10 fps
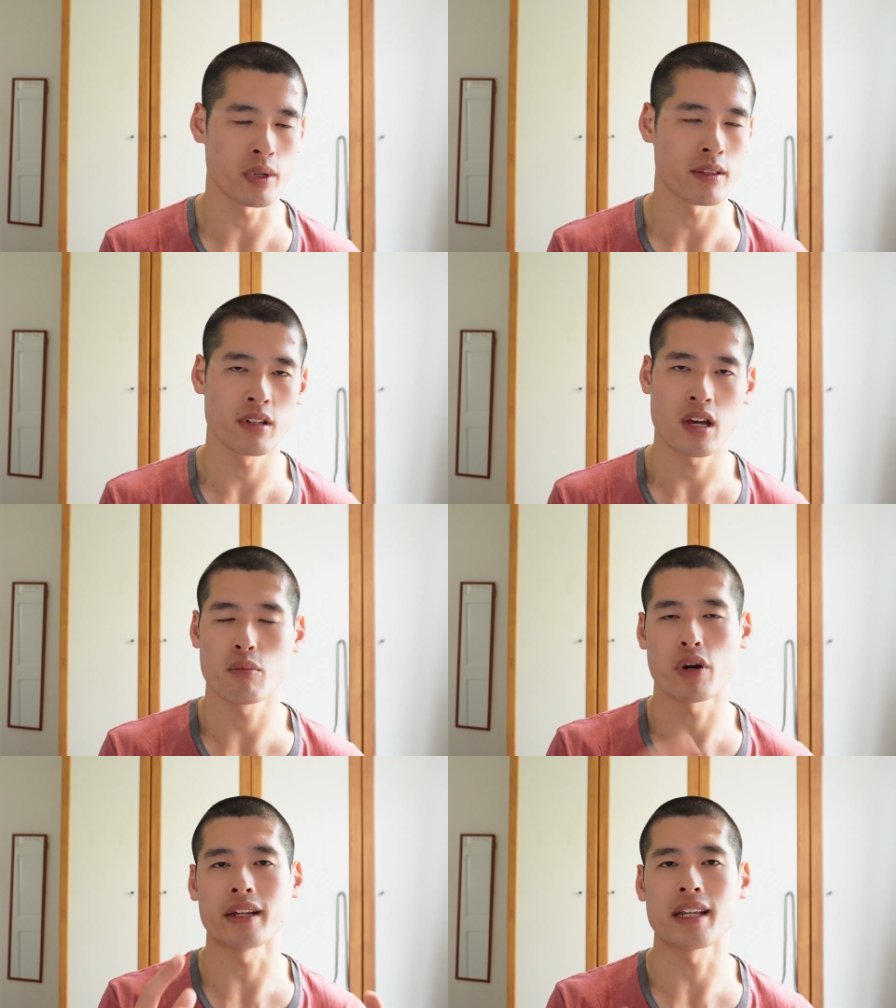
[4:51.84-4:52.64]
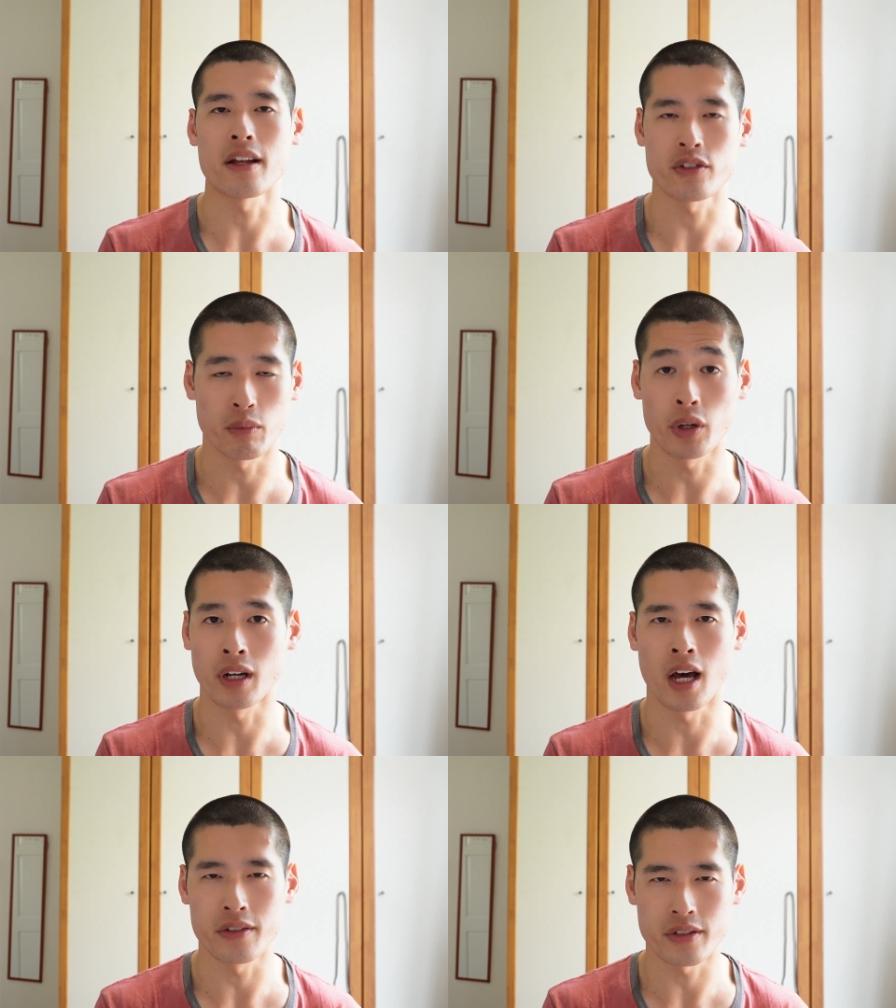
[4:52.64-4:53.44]
with breakdowns and
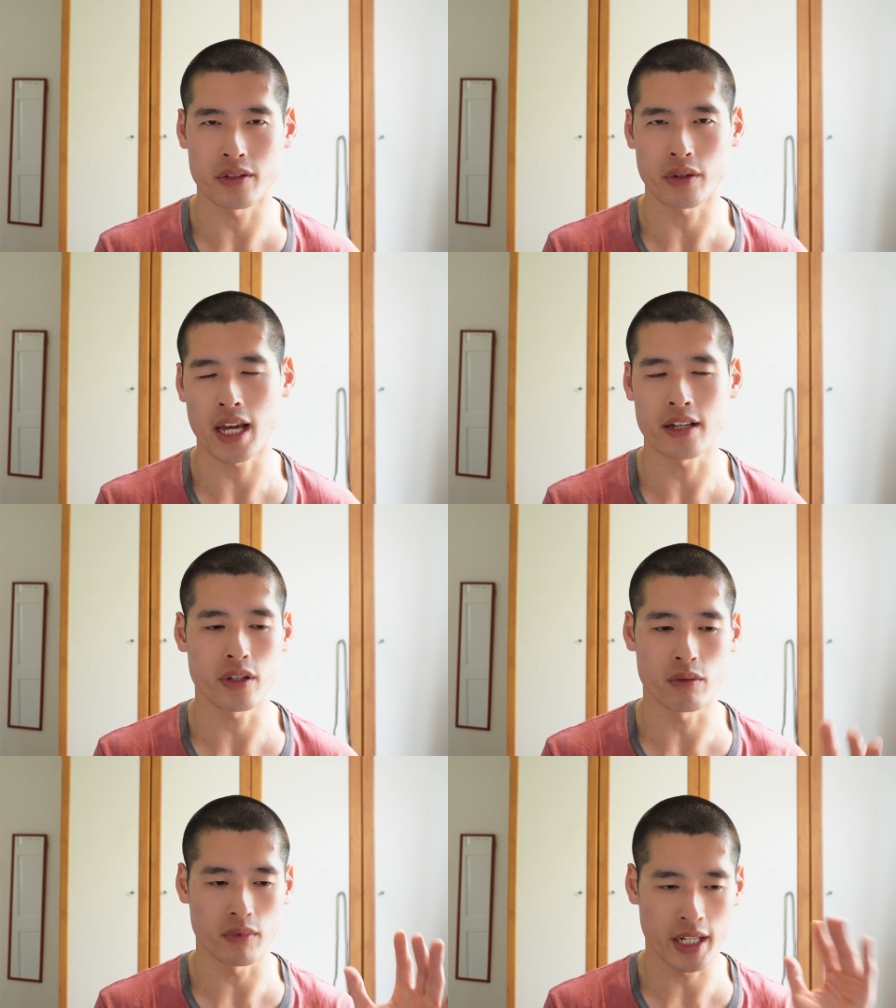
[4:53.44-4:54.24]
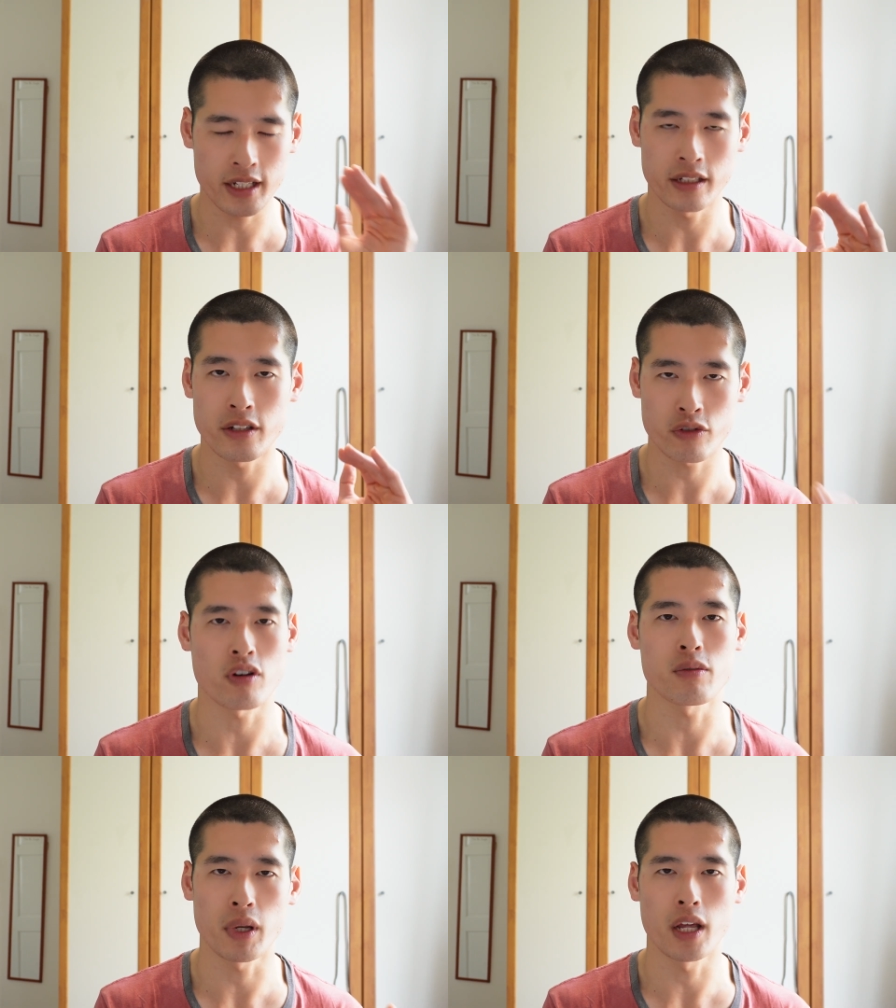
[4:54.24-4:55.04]
model answers. Okay, so link in the
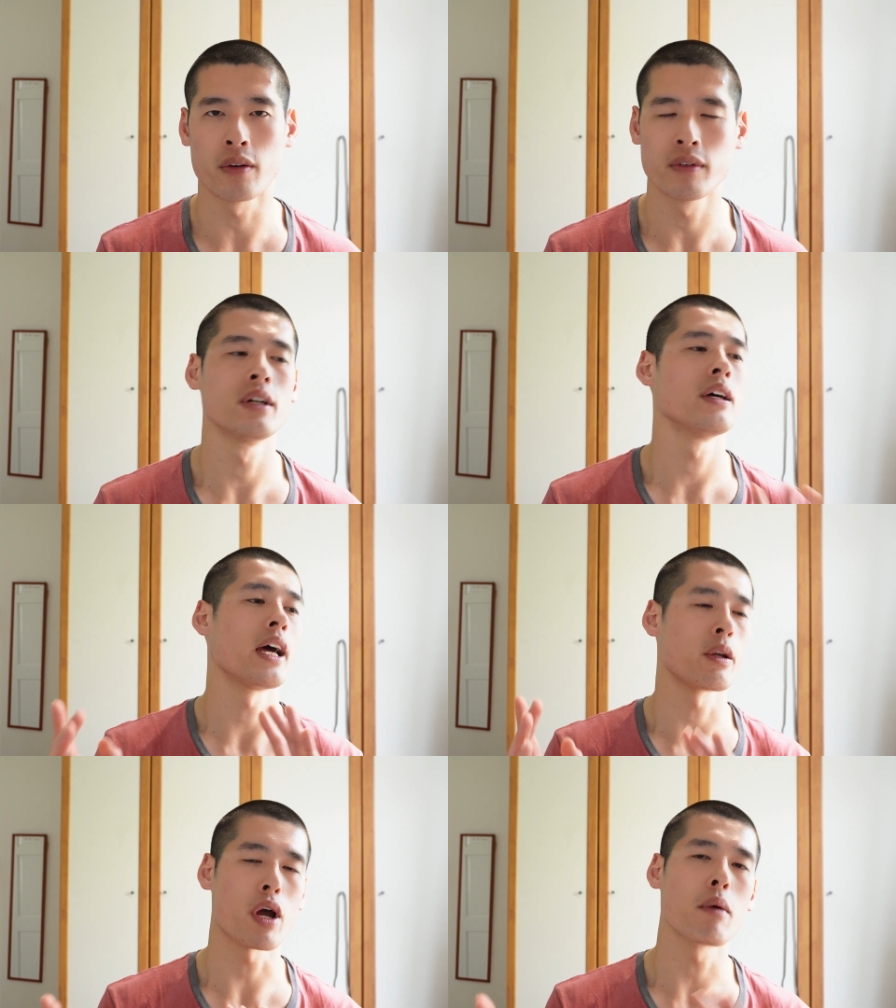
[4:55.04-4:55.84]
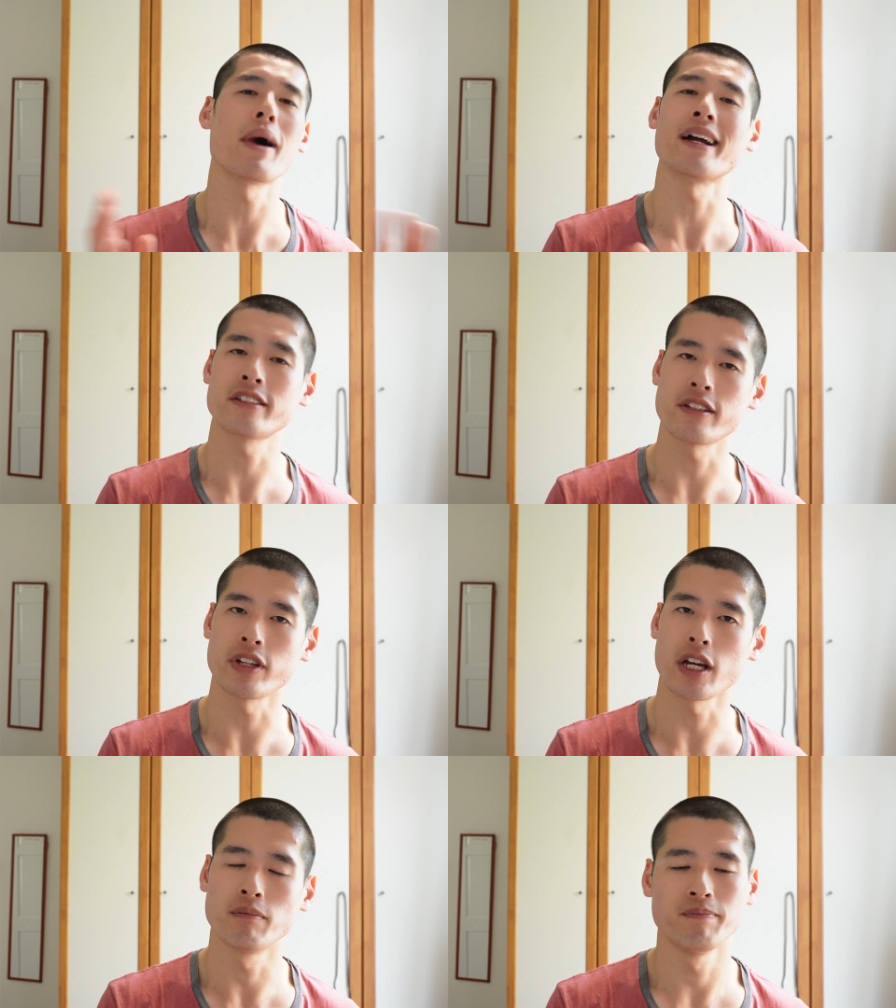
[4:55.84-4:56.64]
description below. Anyway, back to the
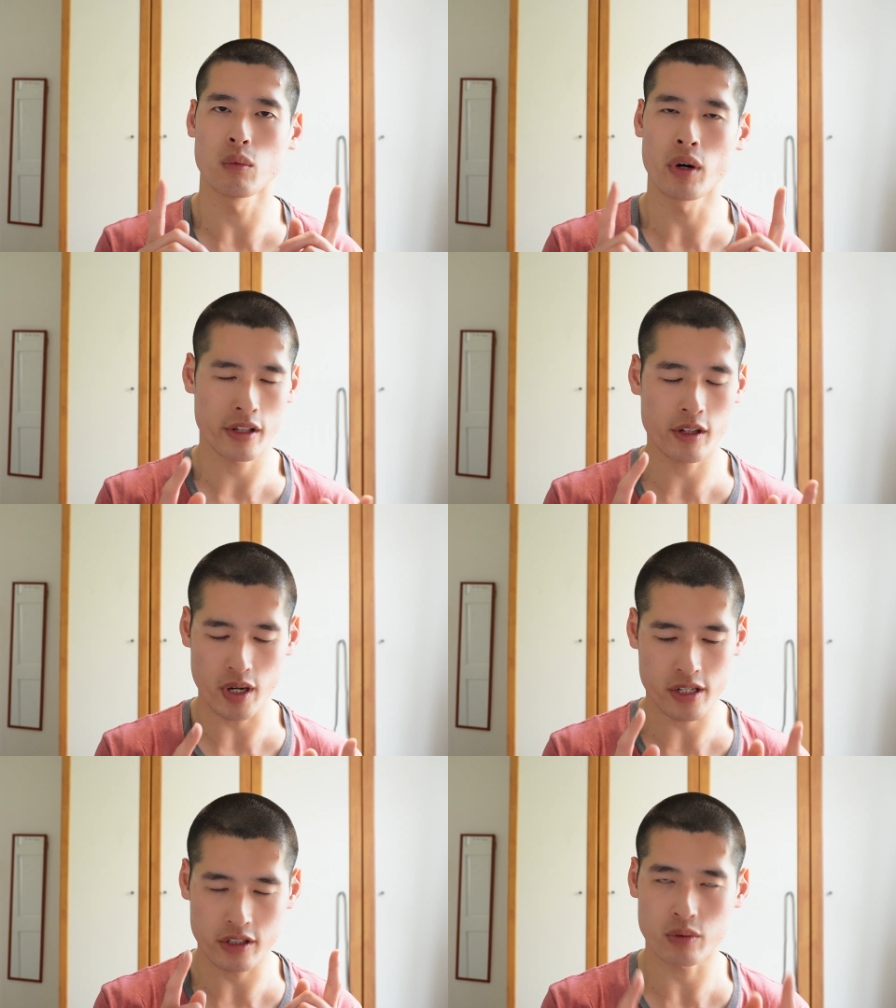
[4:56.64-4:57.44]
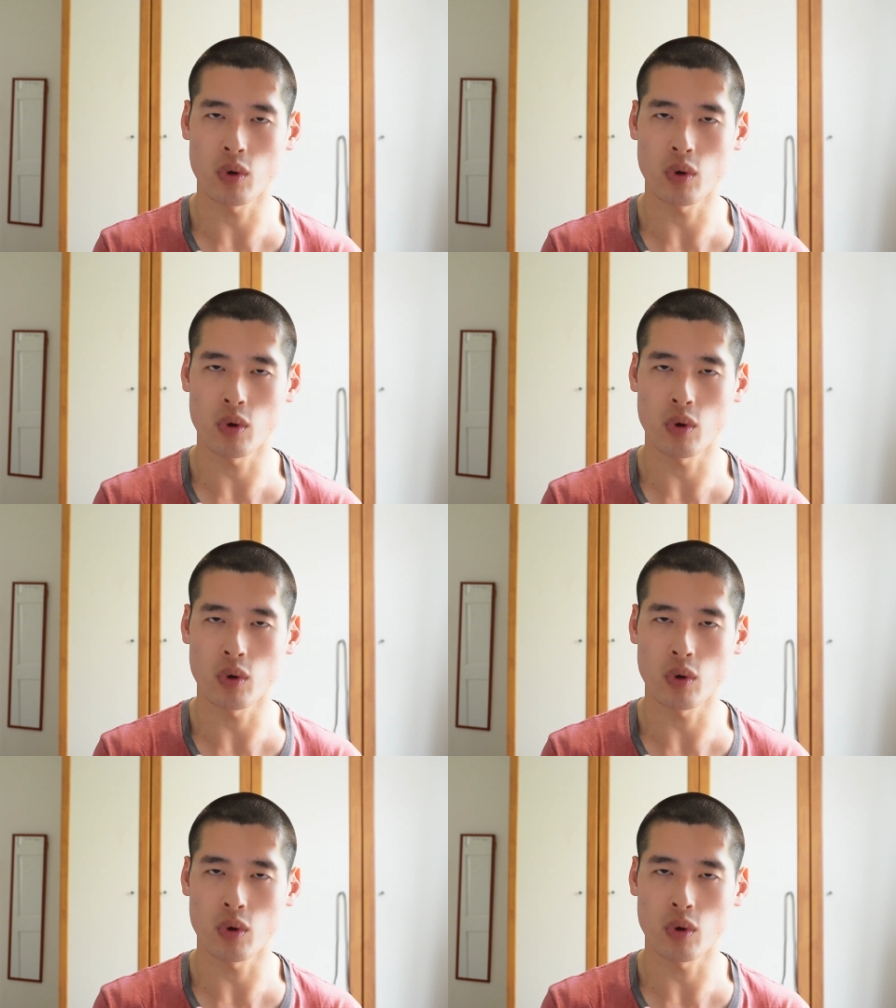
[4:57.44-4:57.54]
video. One of the questions